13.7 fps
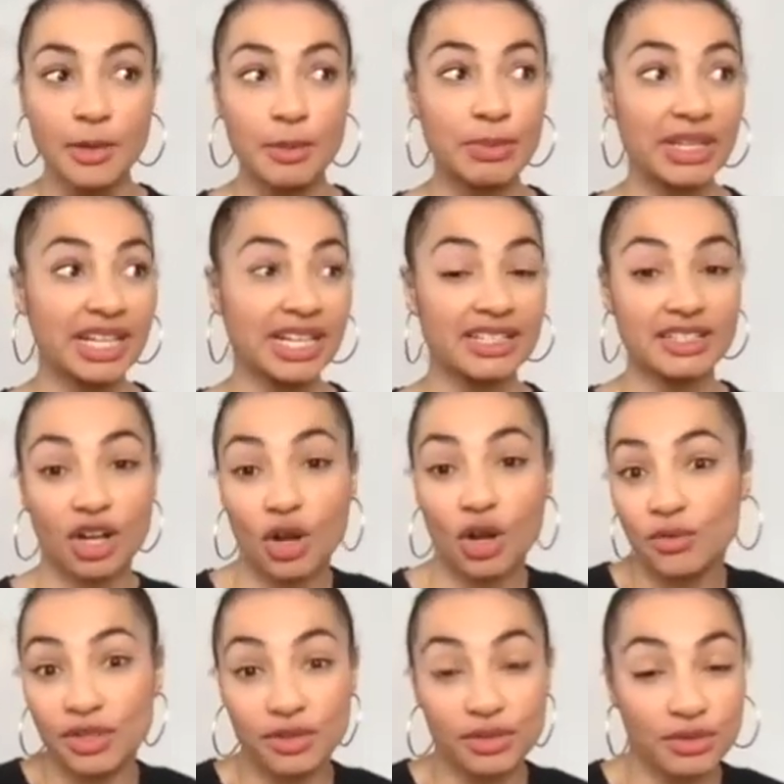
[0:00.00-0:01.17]
because
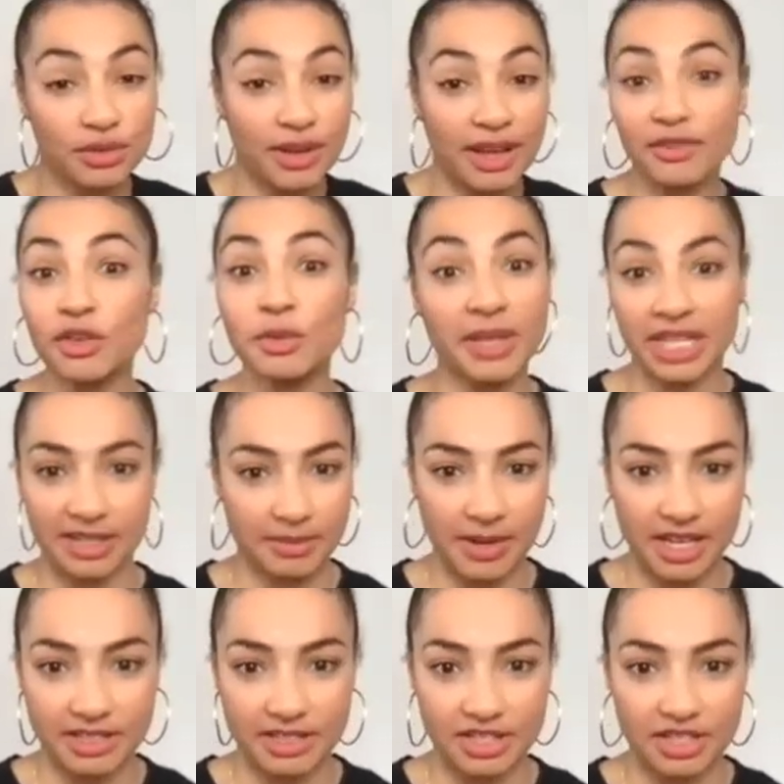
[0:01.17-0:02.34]
COVID threw everybody a
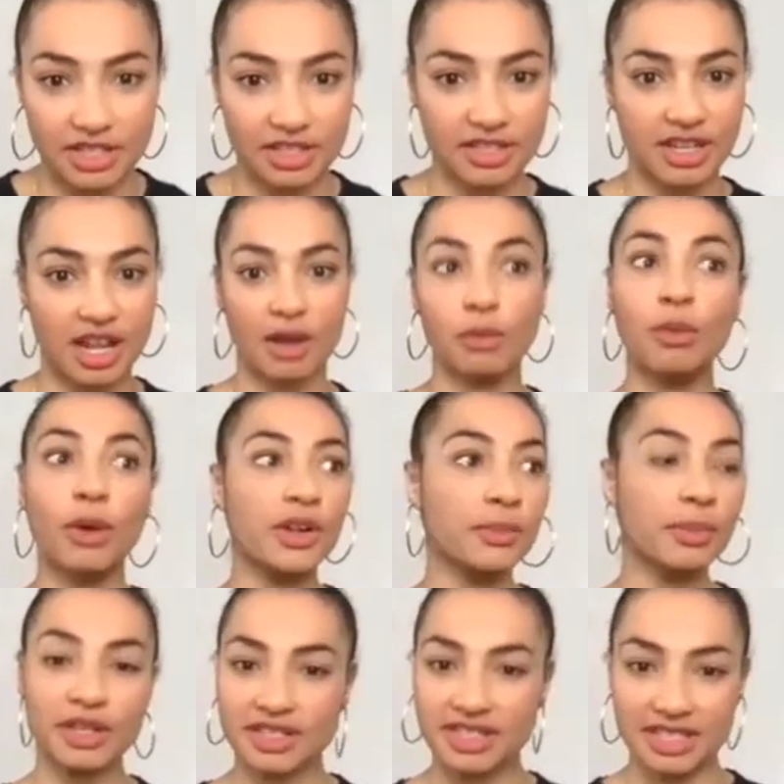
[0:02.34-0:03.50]
punch. There's not one
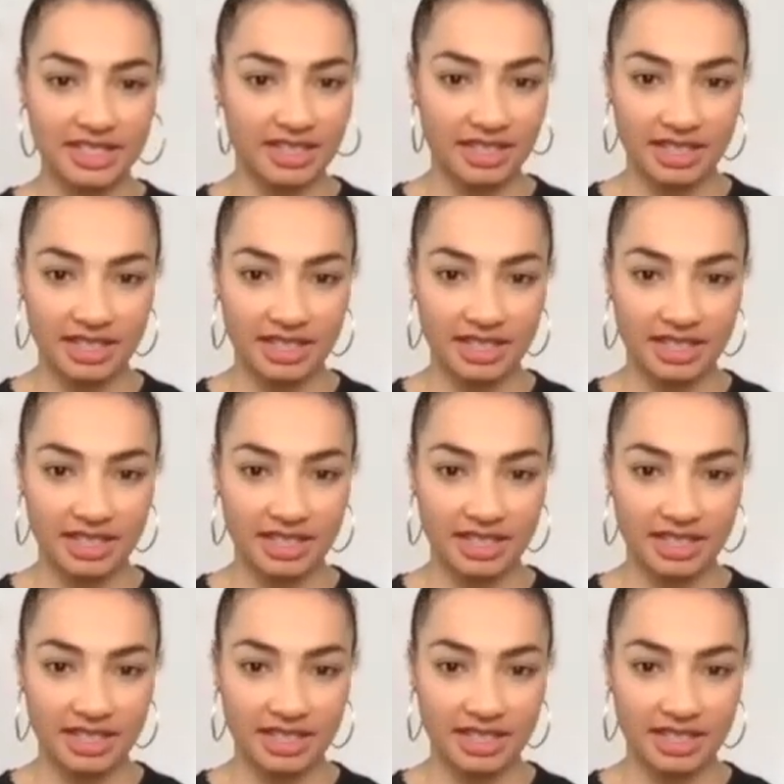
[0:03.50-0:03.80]
person